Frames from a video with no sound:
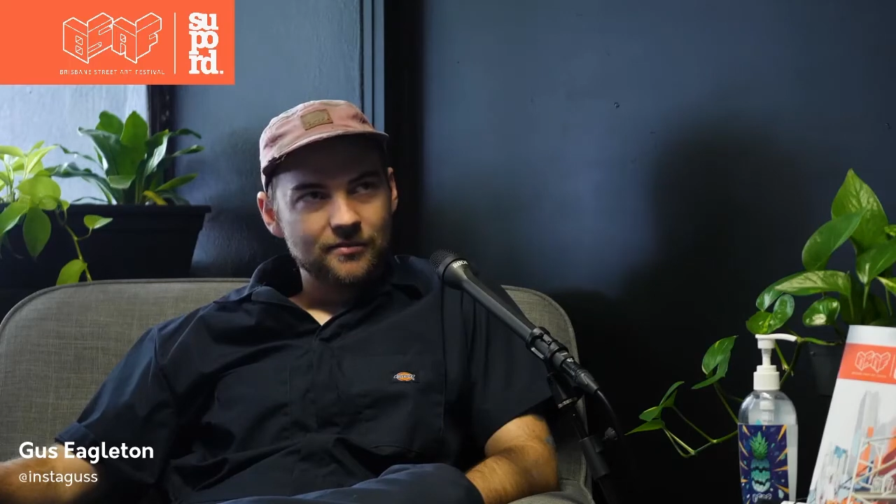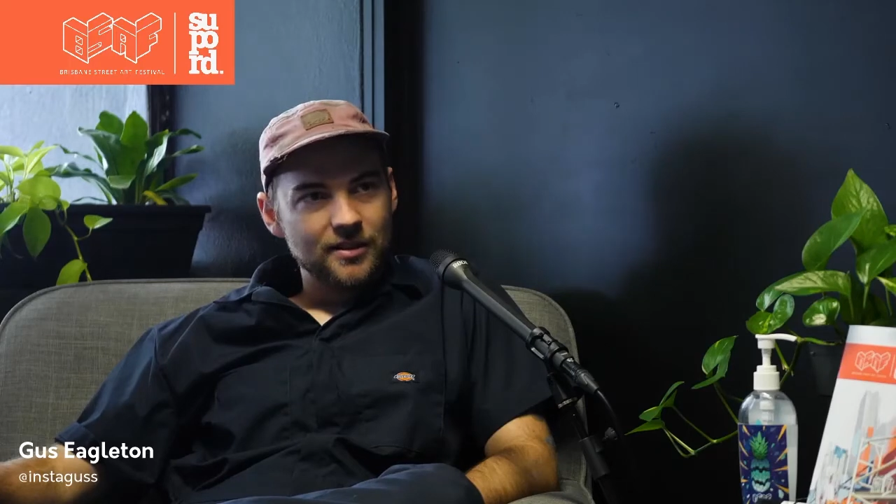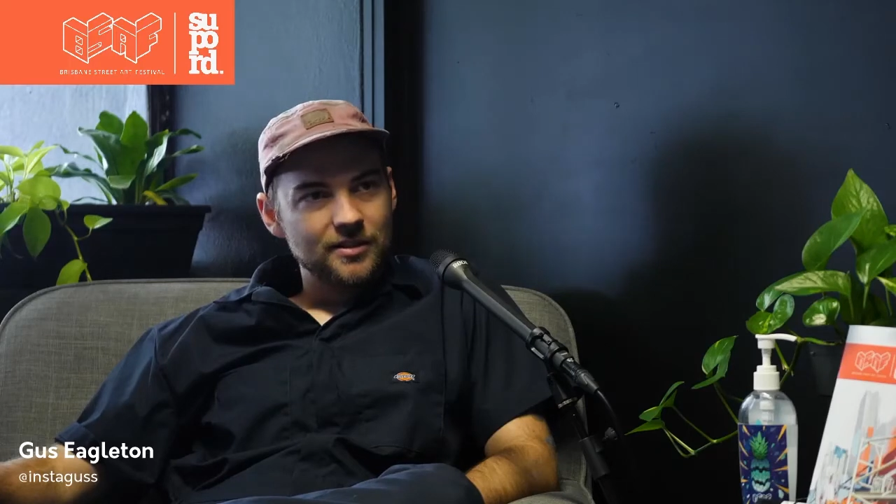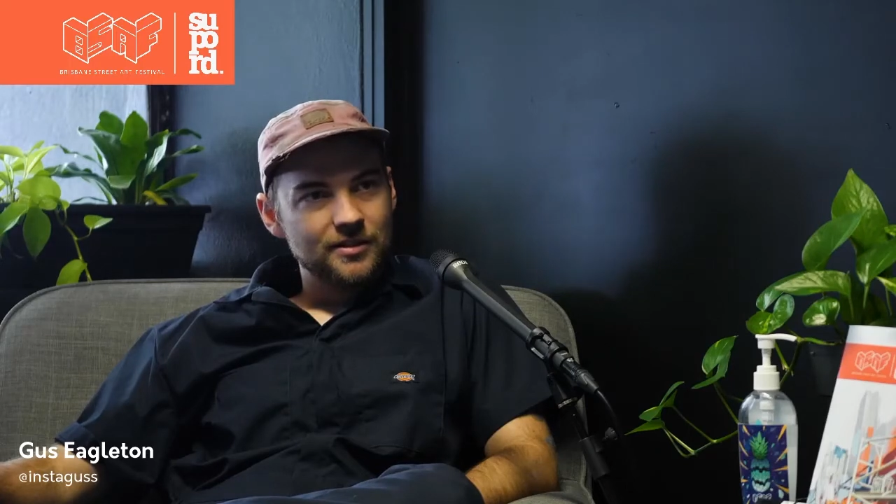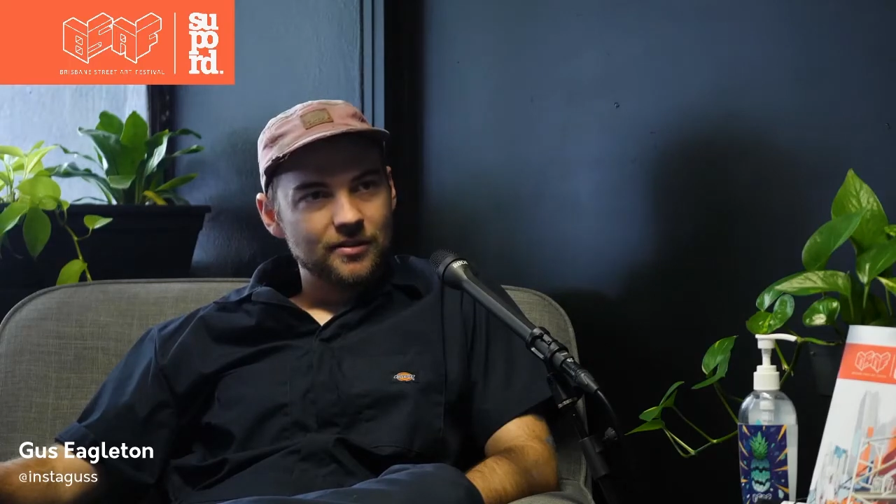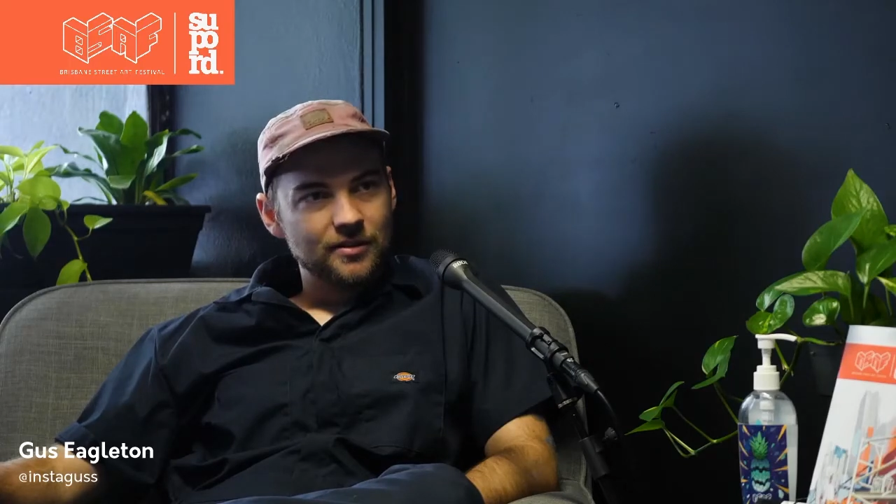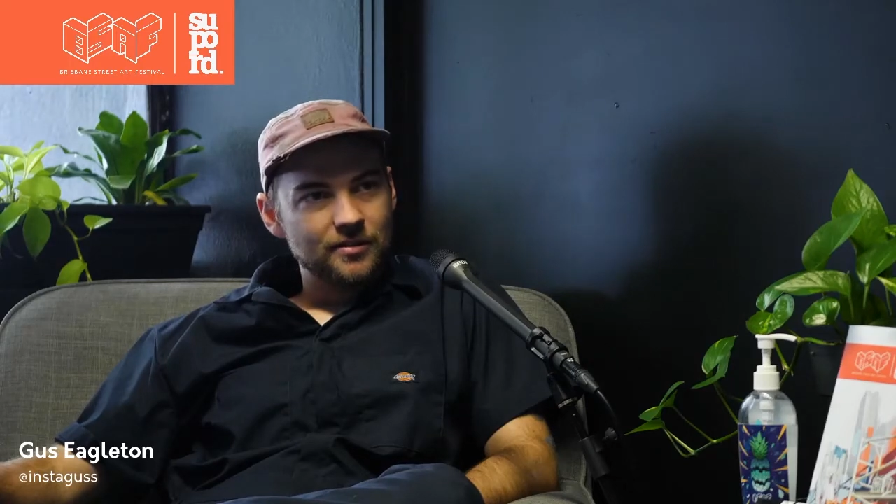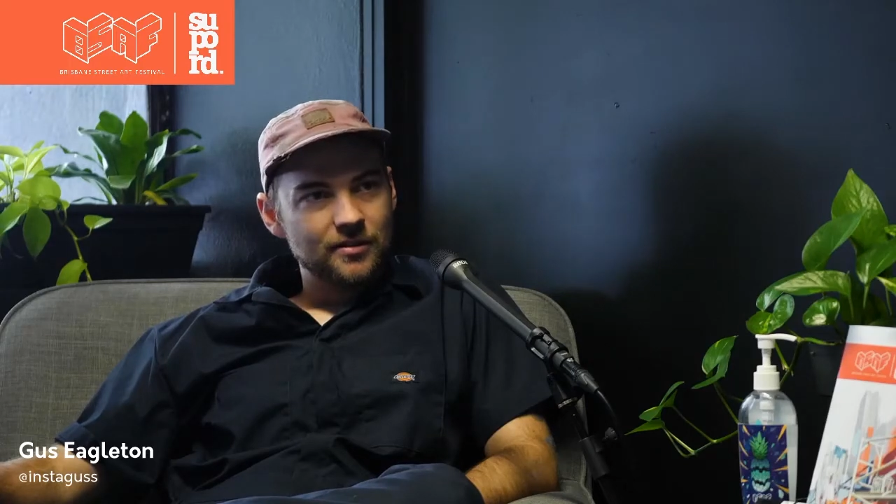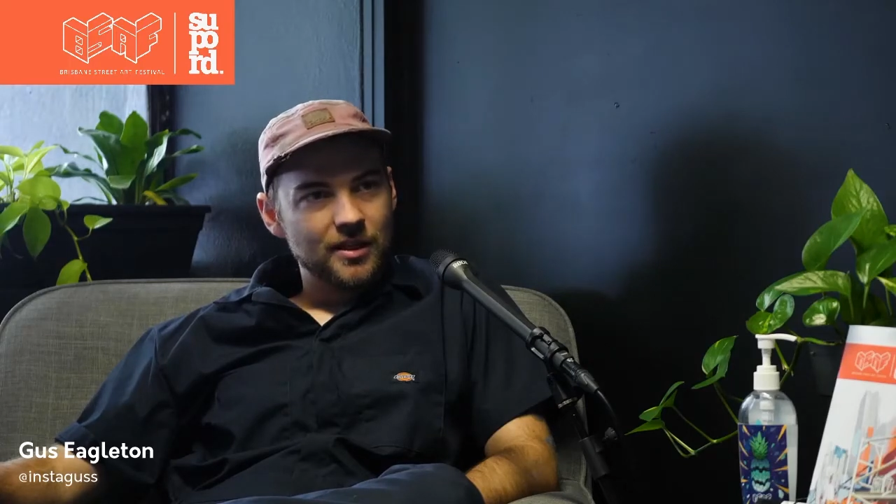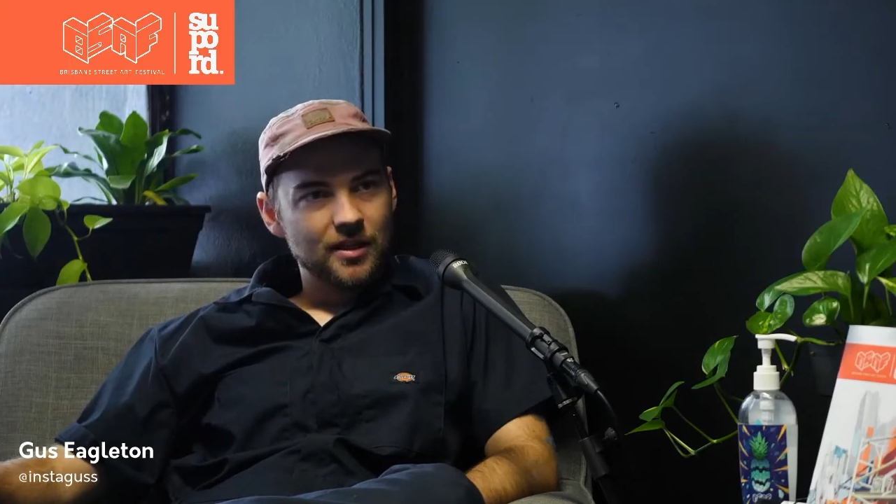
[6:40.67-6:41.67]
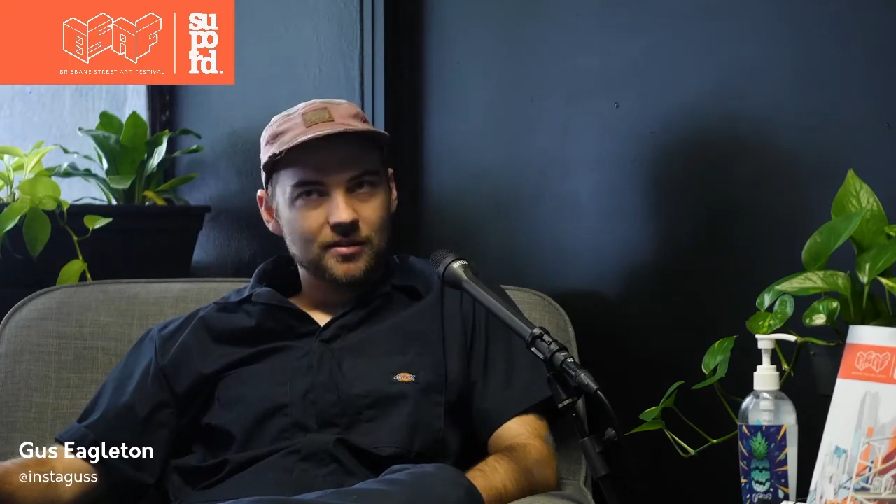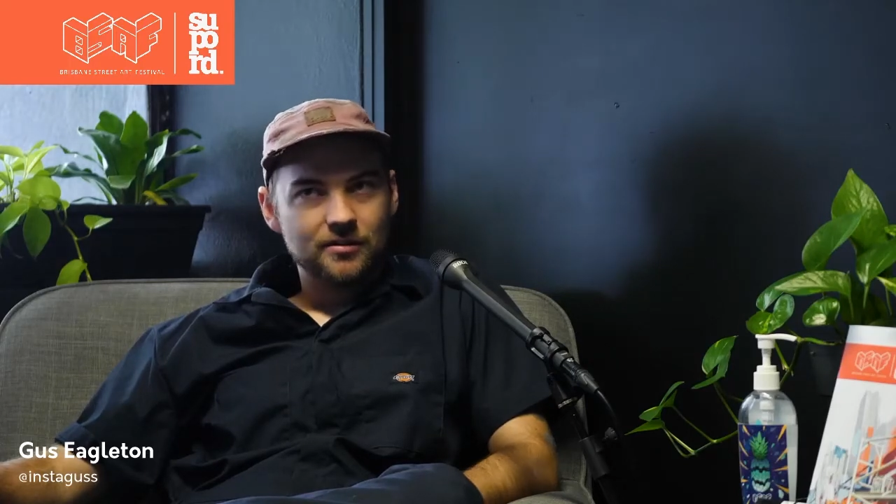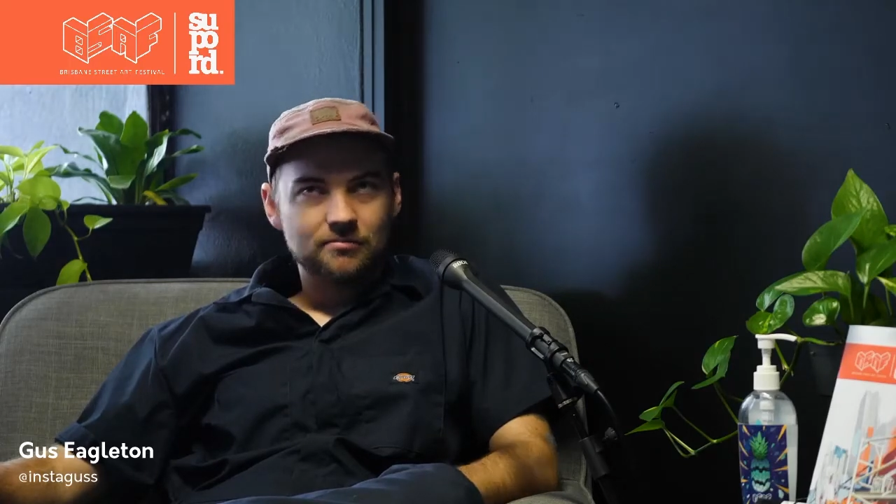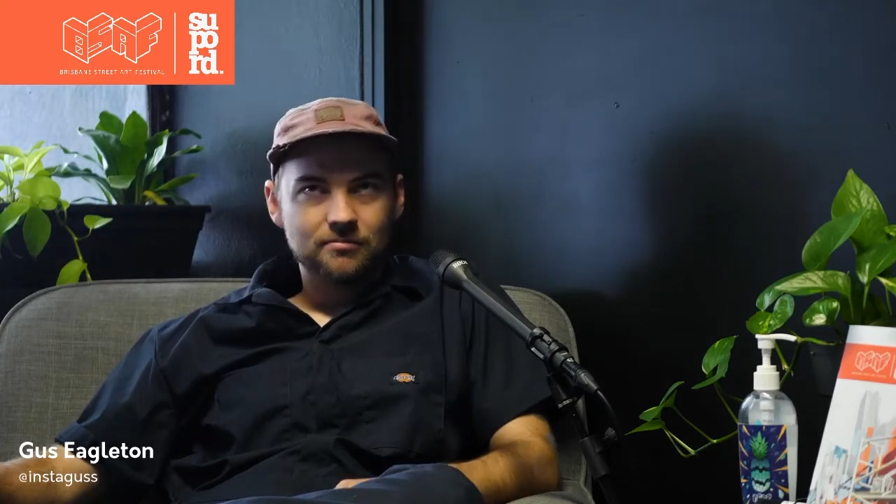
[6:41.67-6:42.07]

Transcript: you do can